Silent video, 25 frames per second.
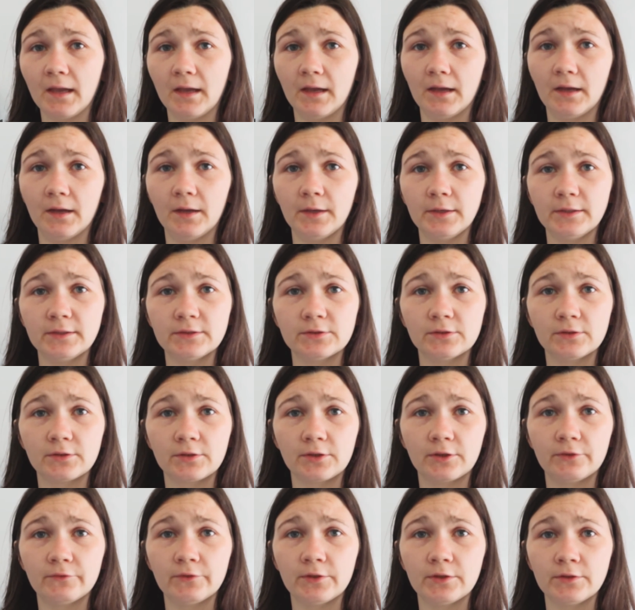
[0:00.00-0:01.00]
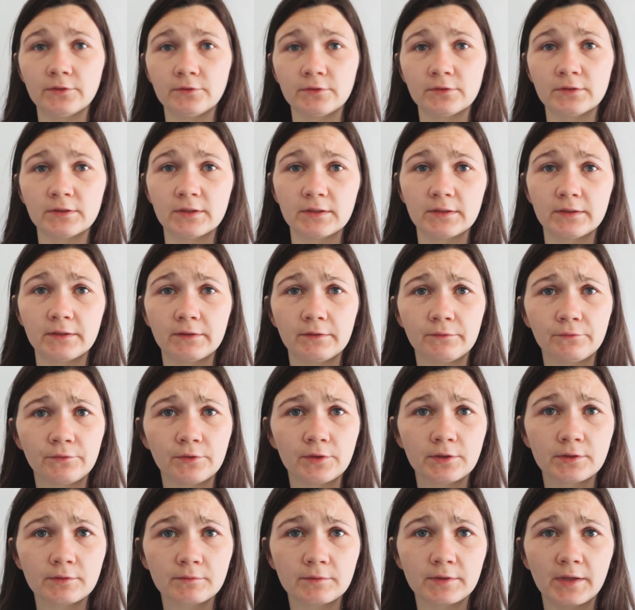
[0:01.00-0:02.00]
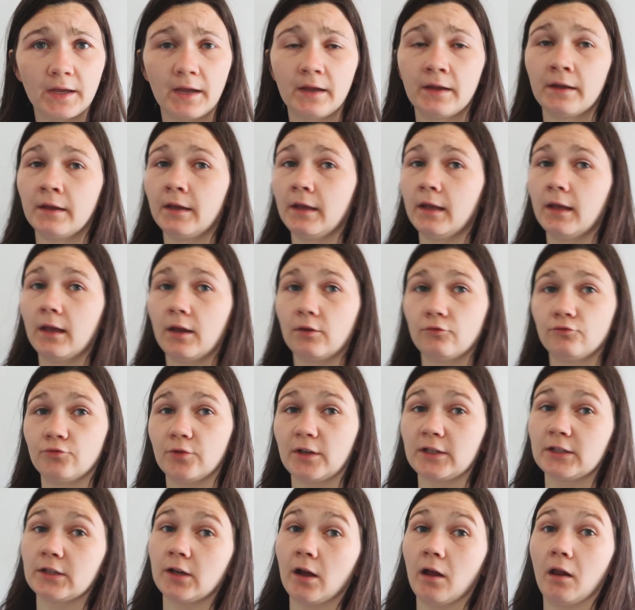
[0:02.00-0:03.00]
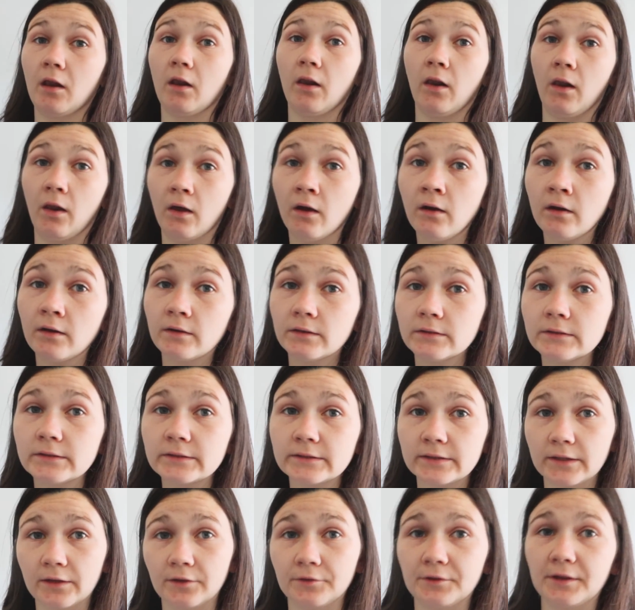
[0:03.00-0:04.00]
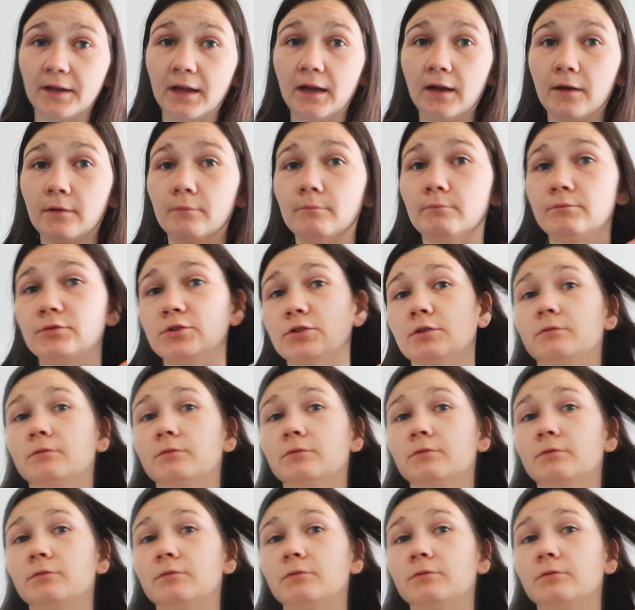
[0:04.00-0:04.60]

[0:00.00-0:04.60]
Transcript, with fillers: Uh, it's not got focus. Is it got focus? Yeah. Drank a lot. So yeah, I'm